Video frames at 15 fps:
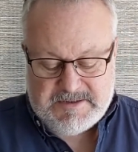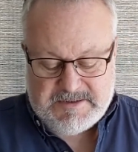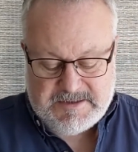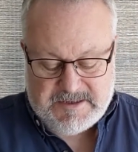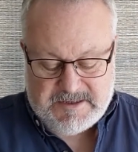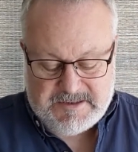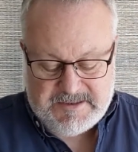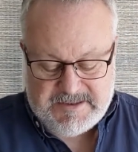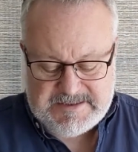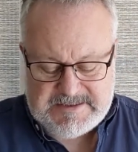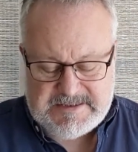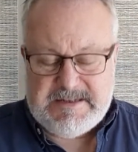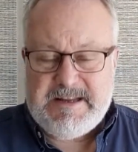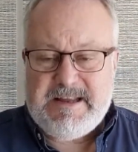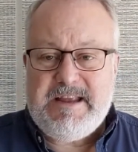to
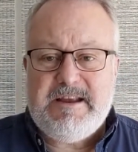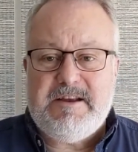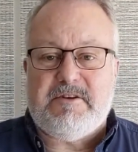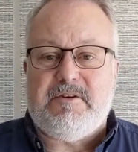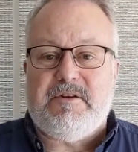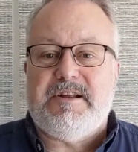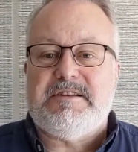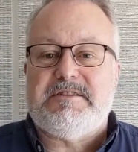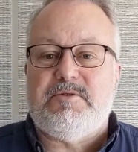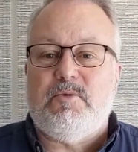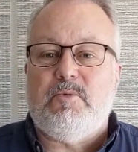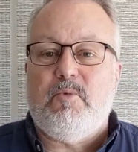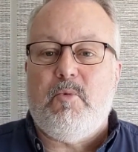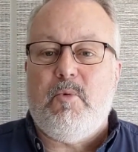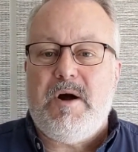listen eagerly to
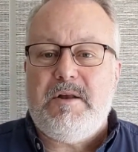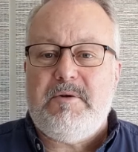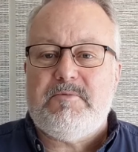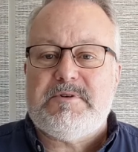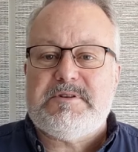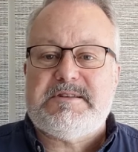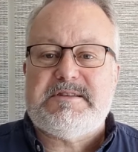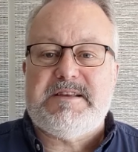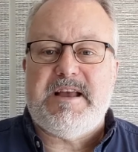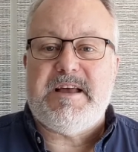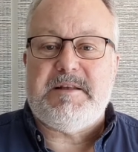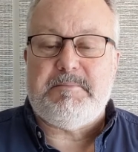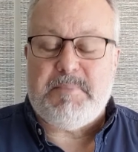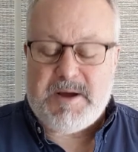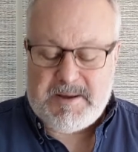what was
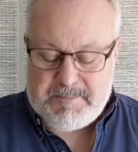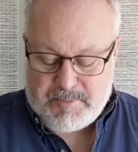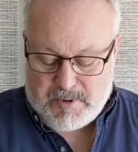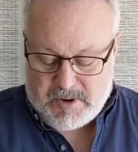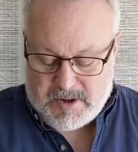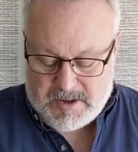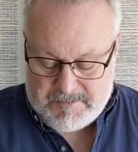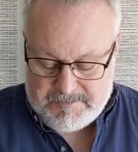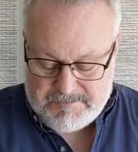said by Paul.